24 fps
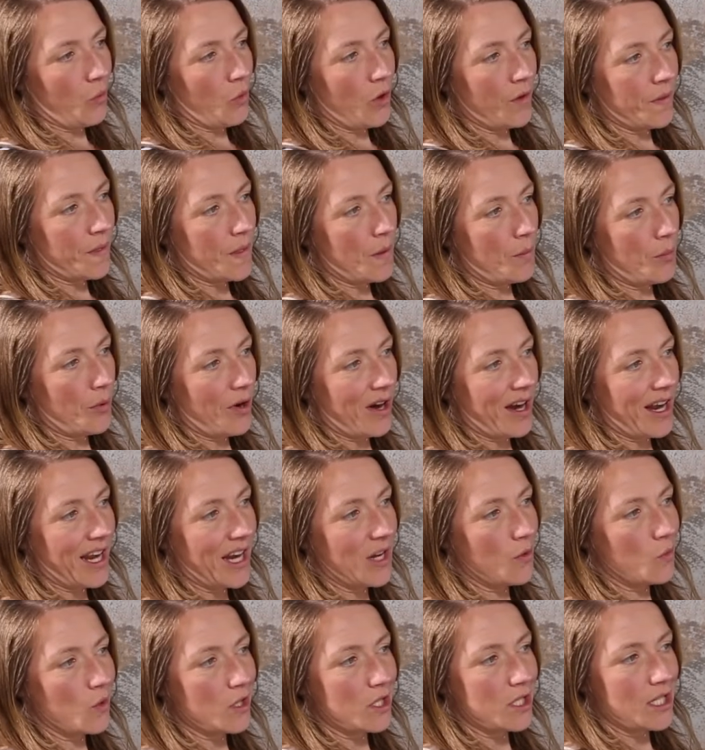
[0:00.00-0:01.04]
want the
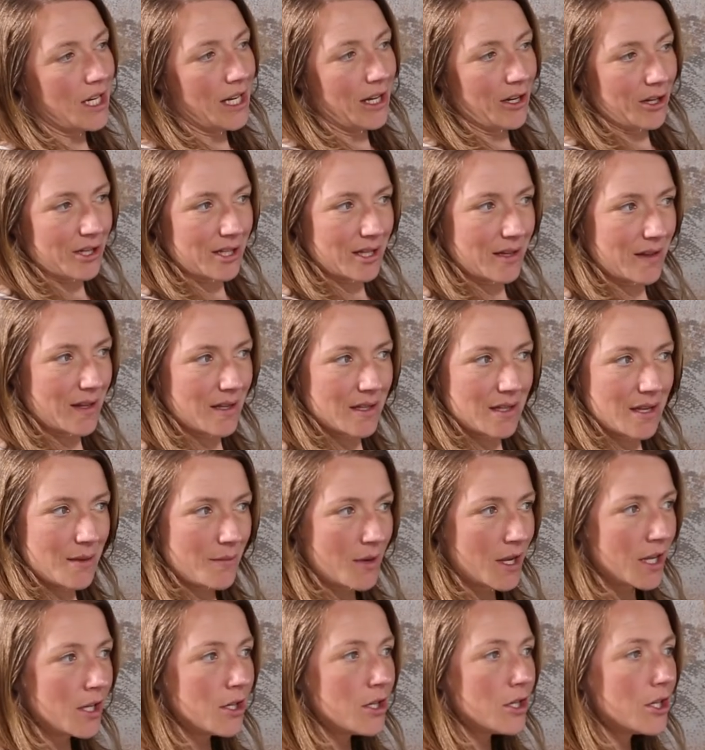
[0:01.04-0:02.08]
bride when she looks at this
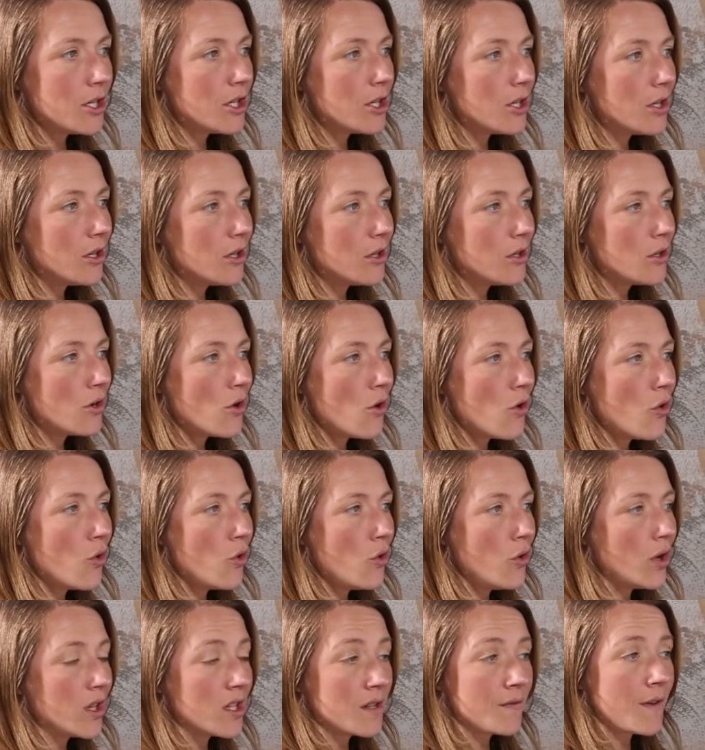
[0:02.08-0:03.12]
image to,
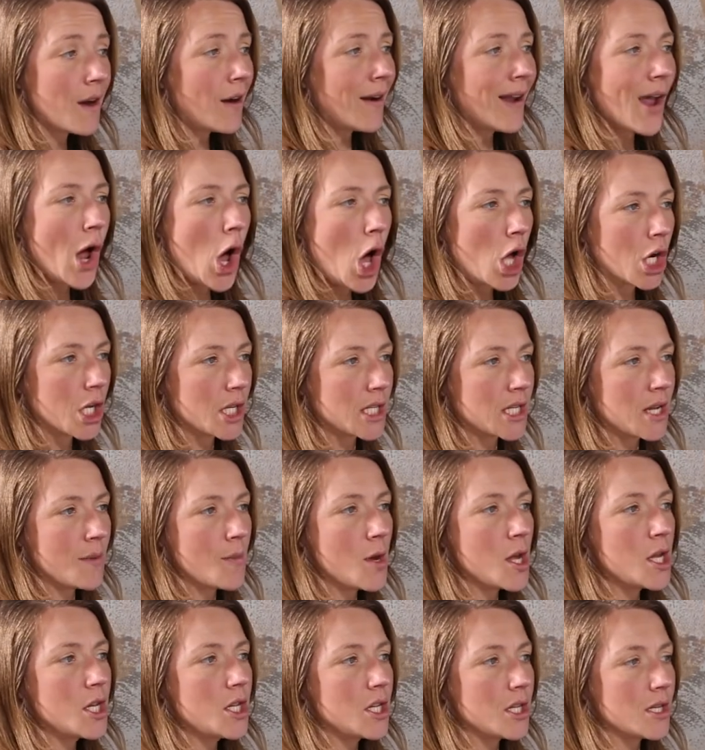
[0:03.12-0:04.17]
it's a very honest
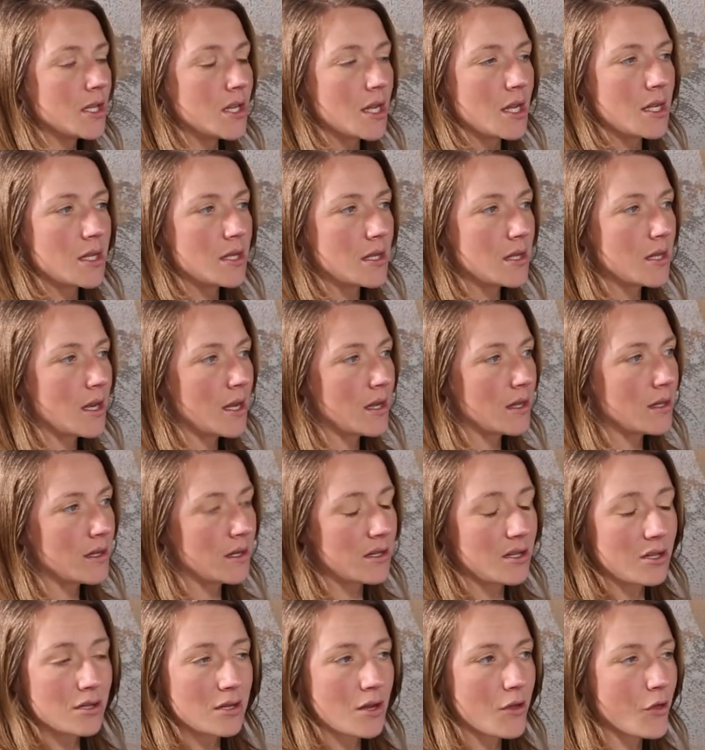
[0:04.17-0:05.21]
image. It's, it's, it's
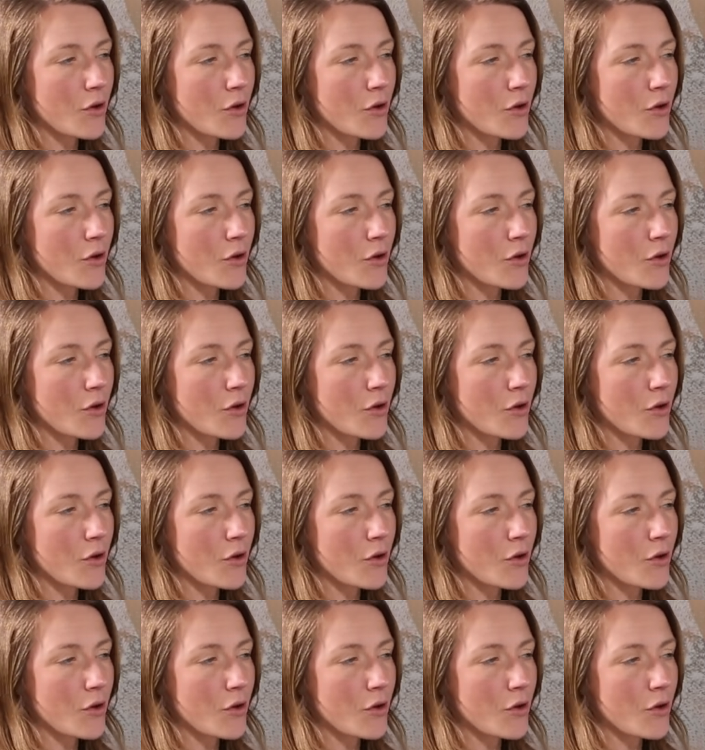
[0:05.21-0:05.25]
just a